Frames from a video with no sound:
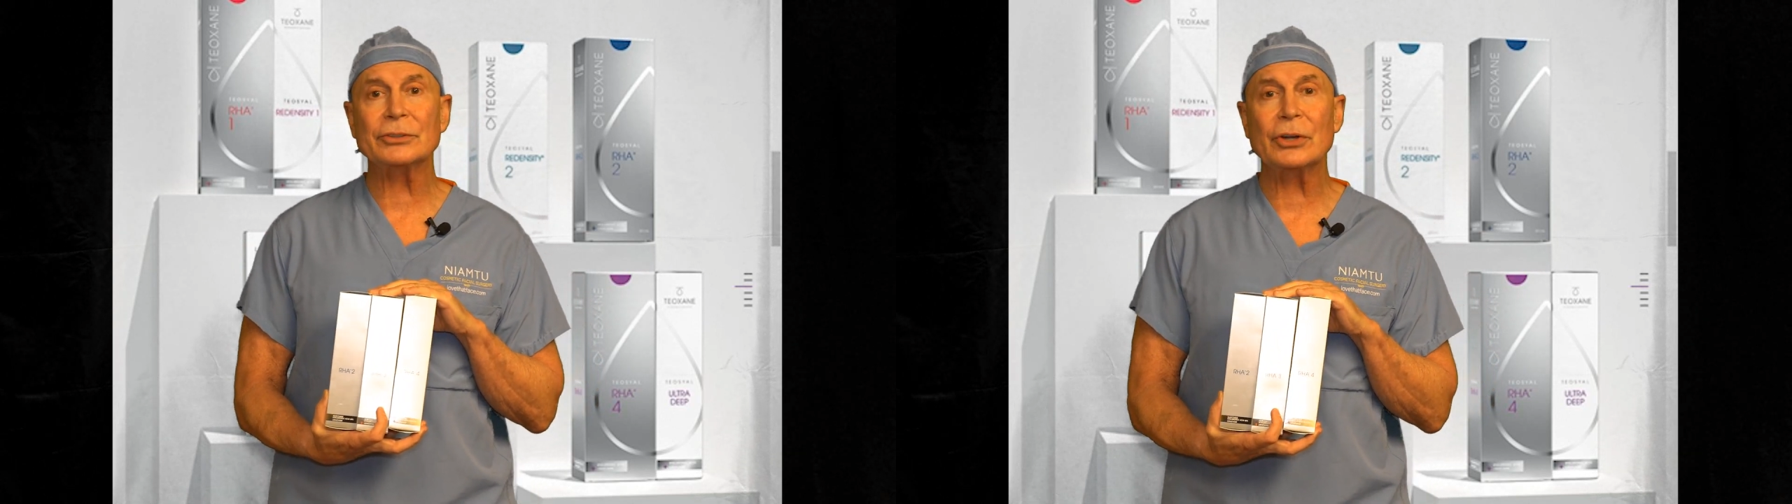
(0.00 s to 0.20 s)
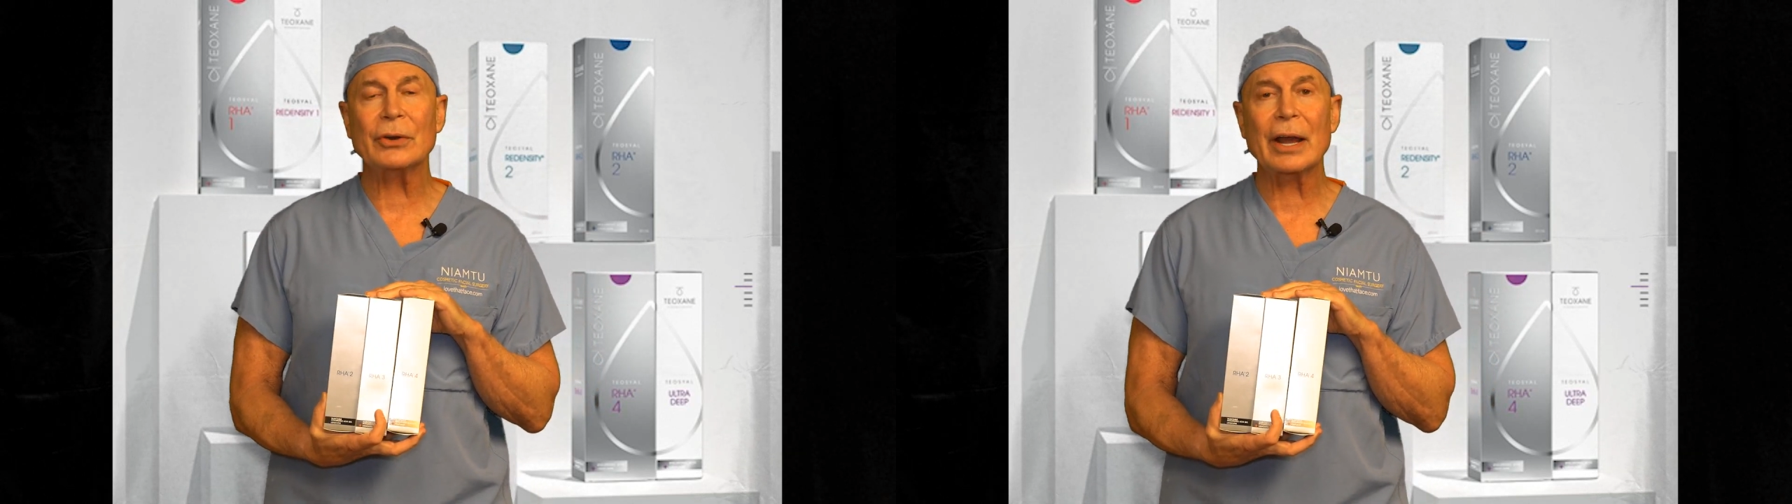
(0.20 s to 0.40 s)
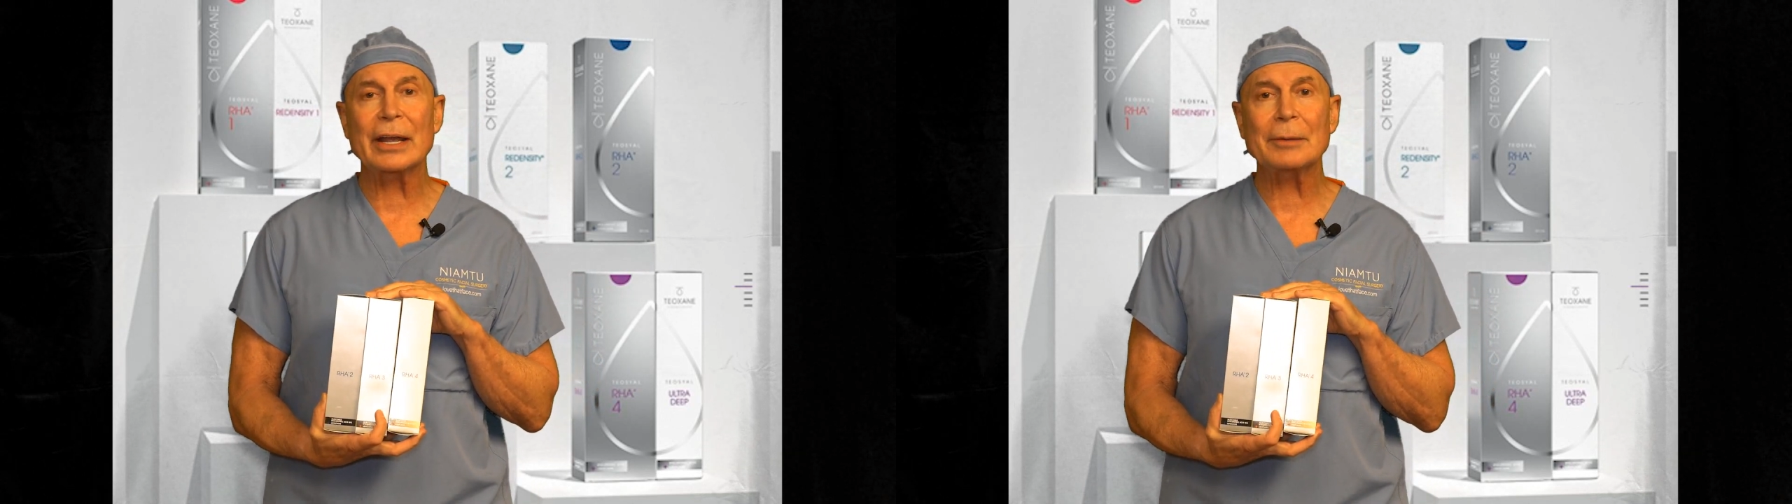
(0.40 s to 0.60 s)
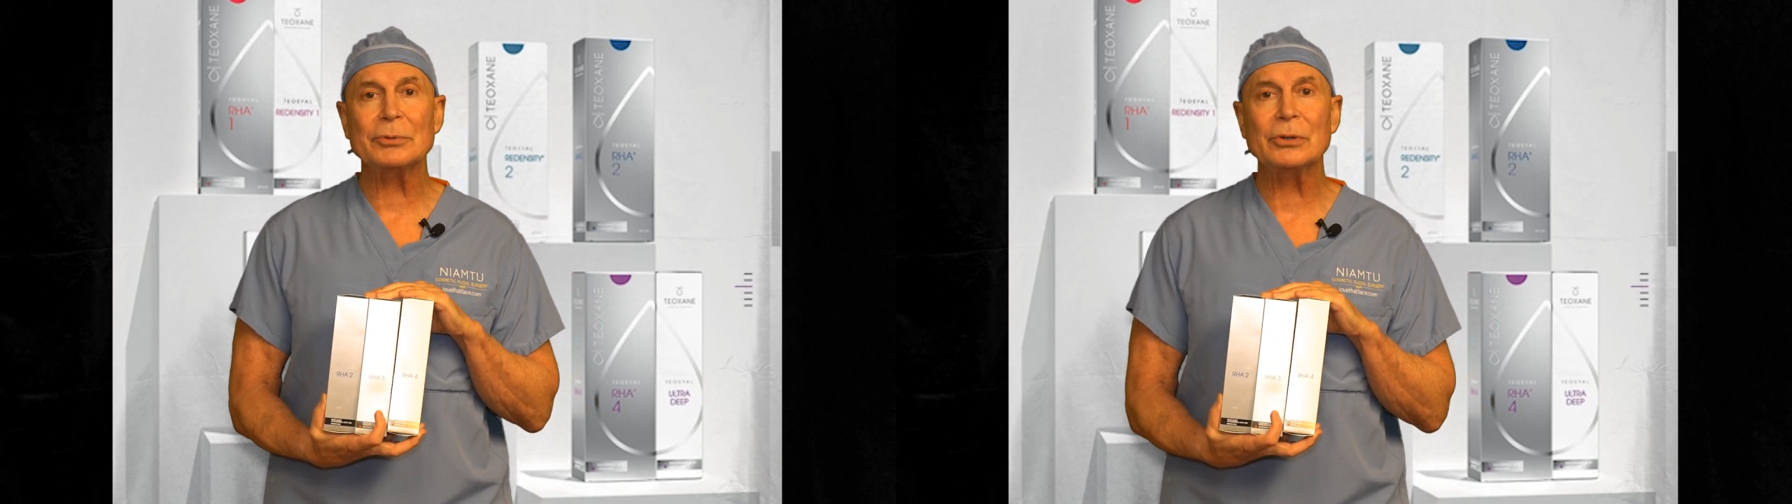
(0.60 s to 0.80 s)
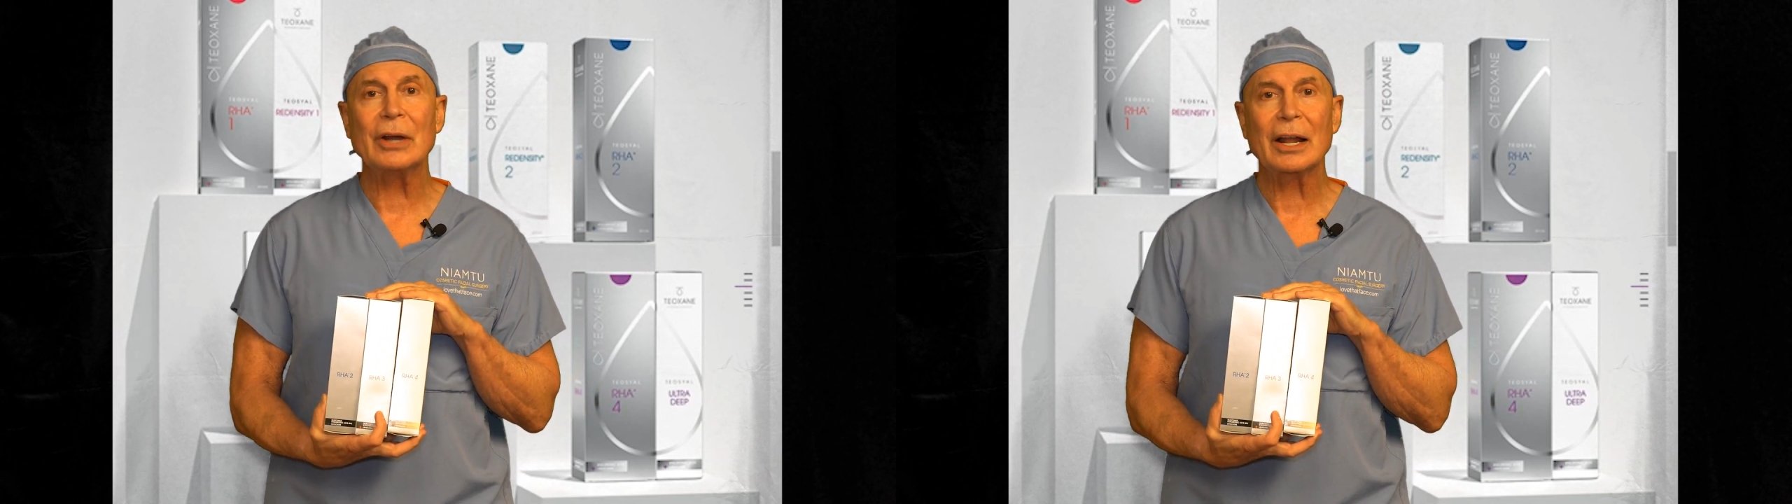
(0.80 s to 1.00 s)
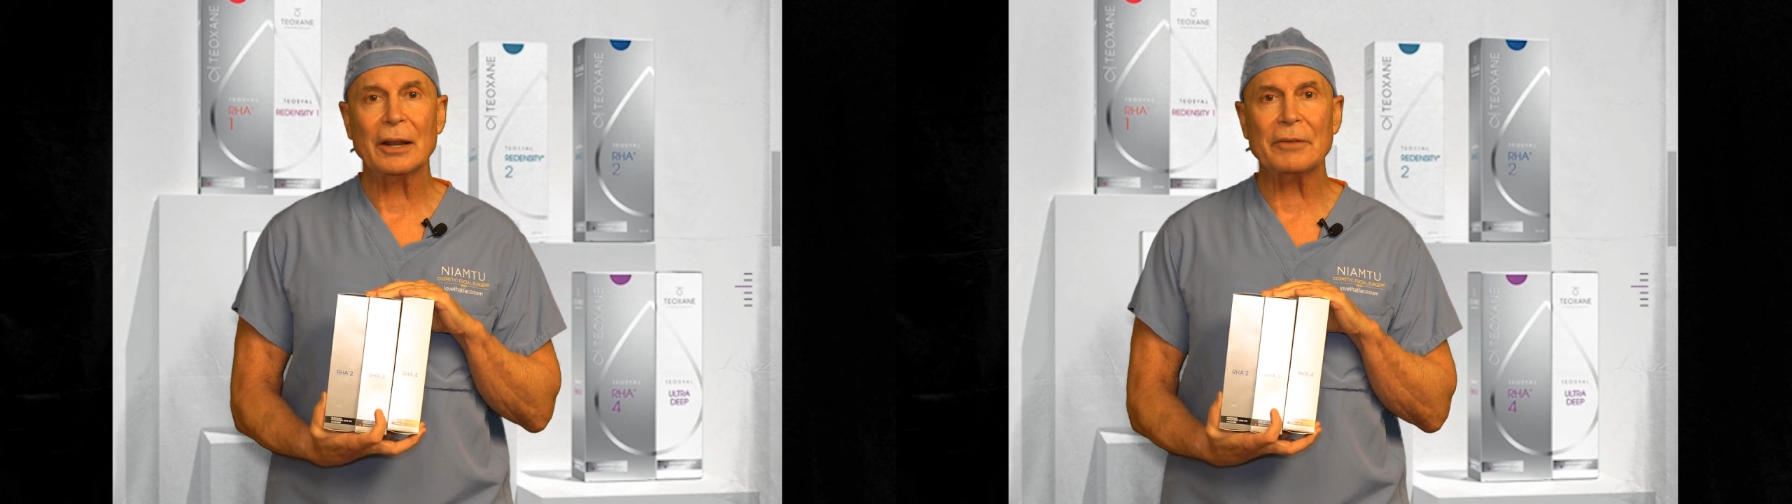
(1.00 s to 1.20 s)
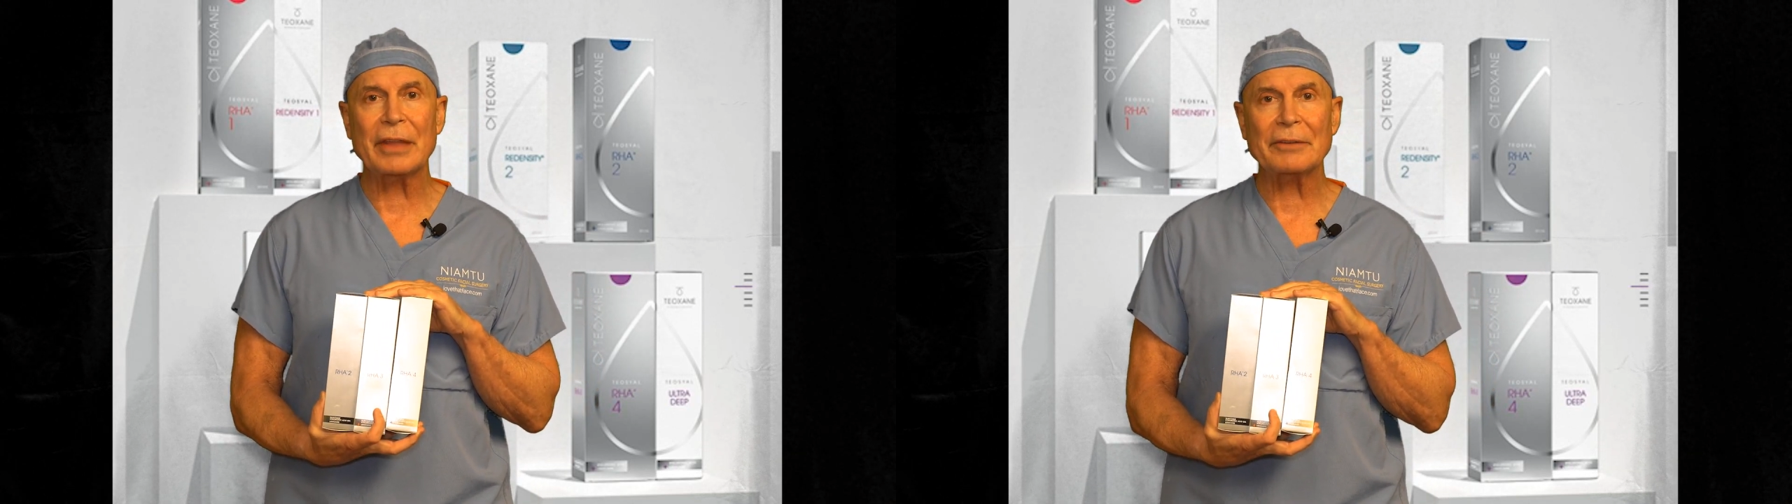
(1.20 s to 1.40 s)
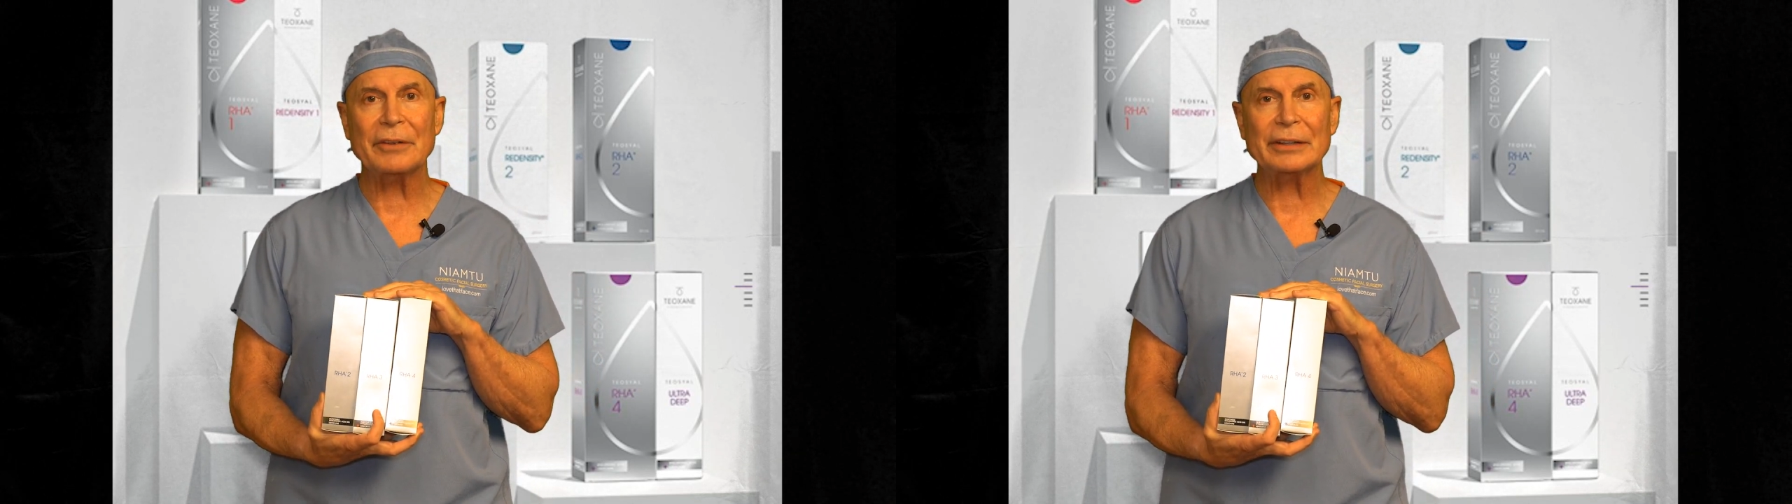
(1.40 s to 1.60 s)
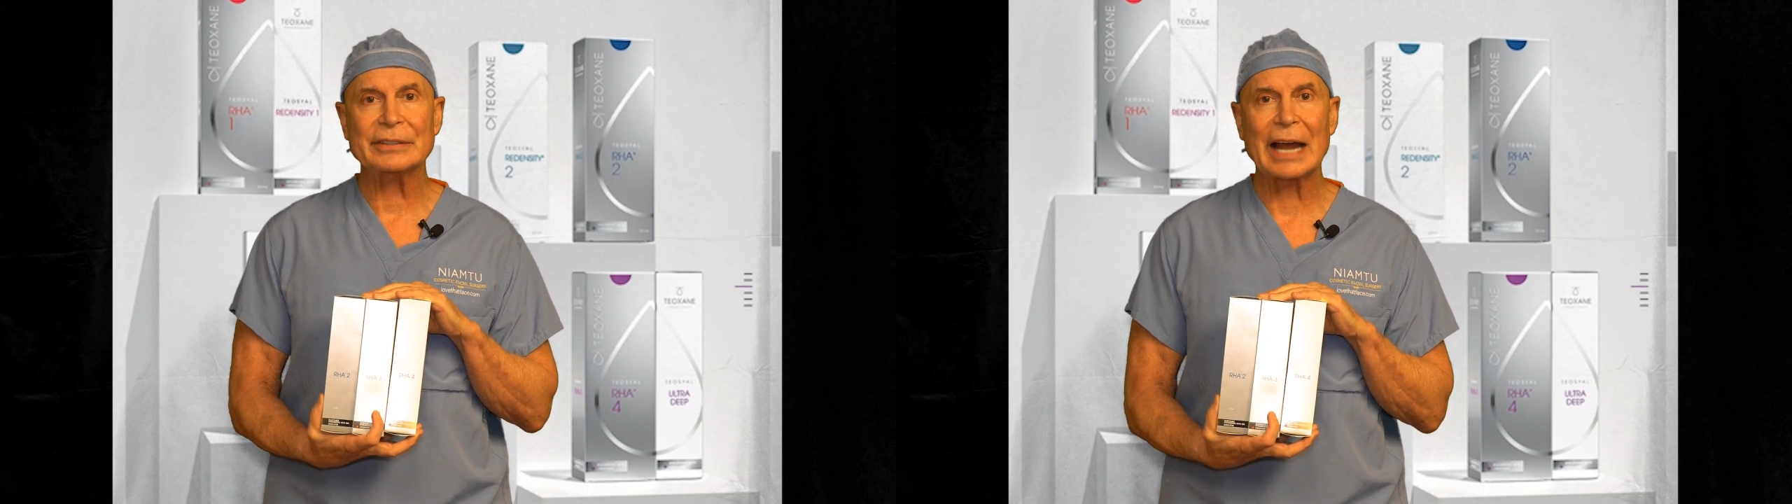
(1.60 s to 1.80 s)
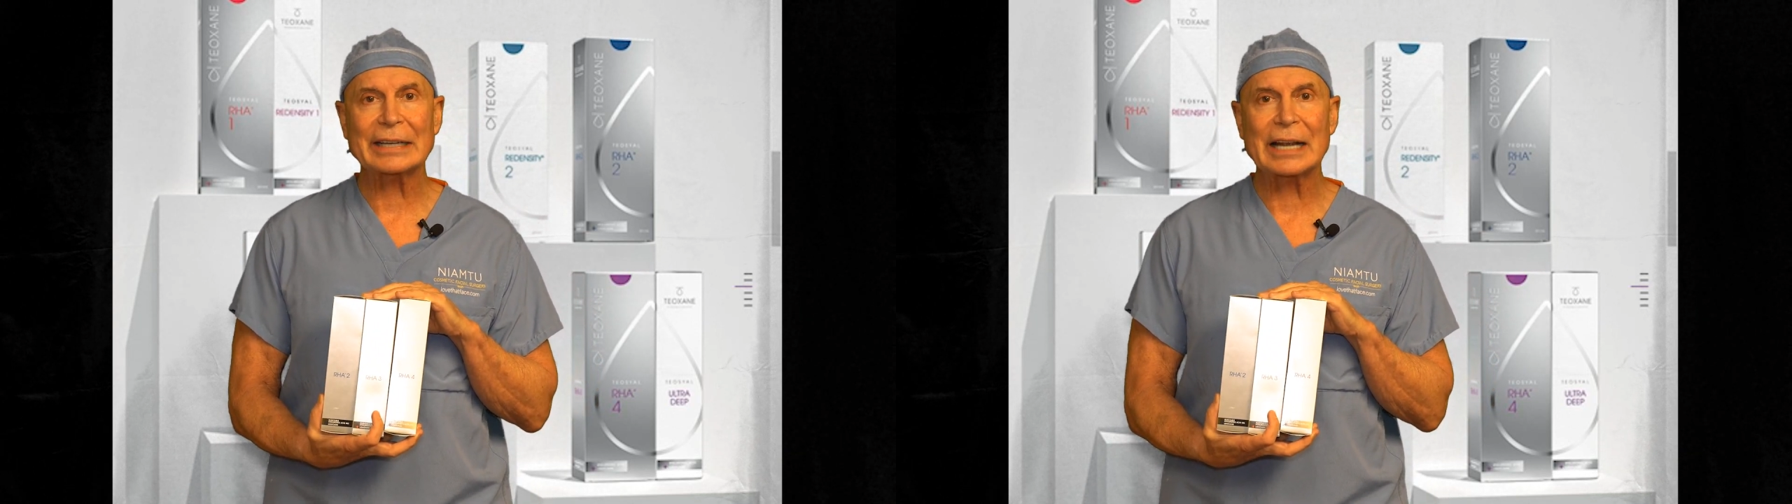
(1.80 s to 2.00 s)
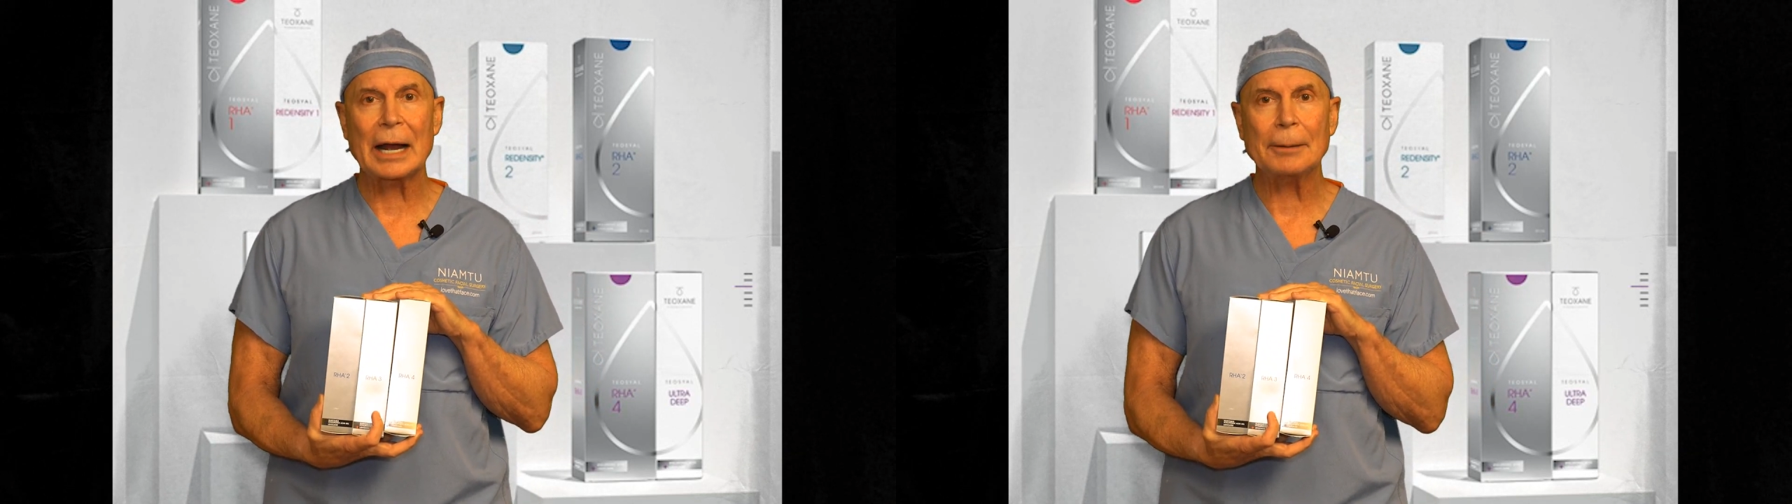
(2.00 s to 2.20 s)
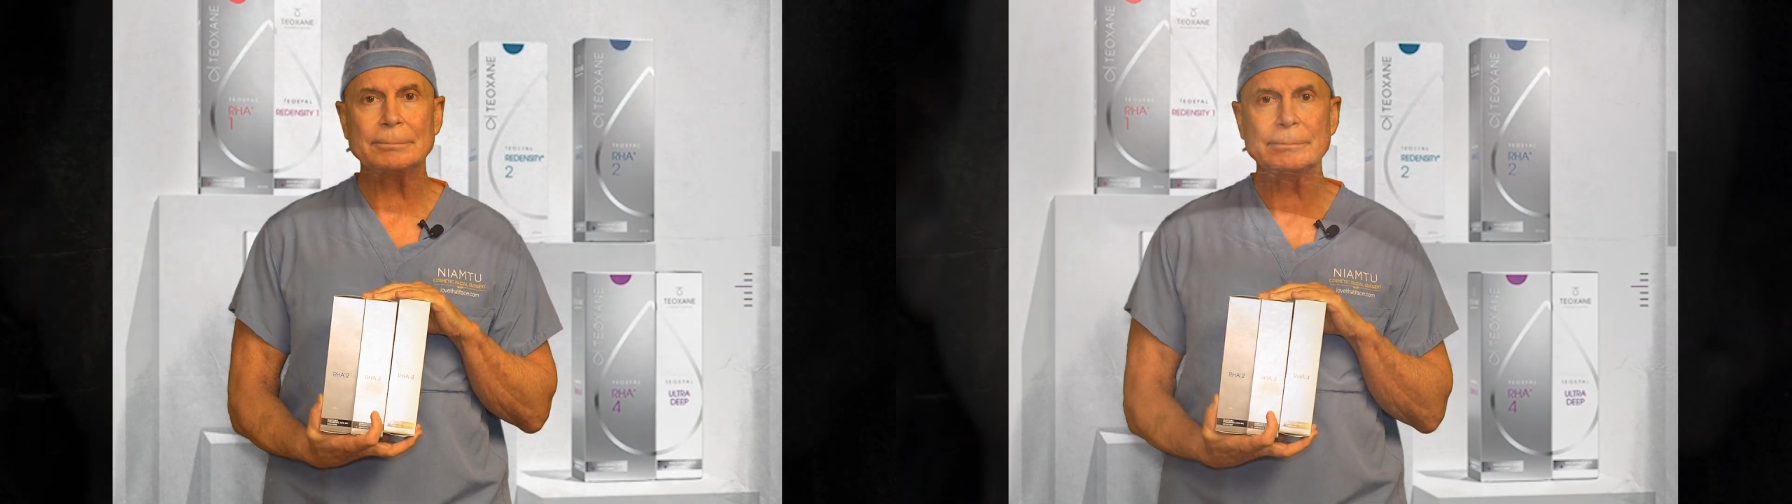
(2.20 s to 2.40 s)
Joe Niamtu, lovethatface.com.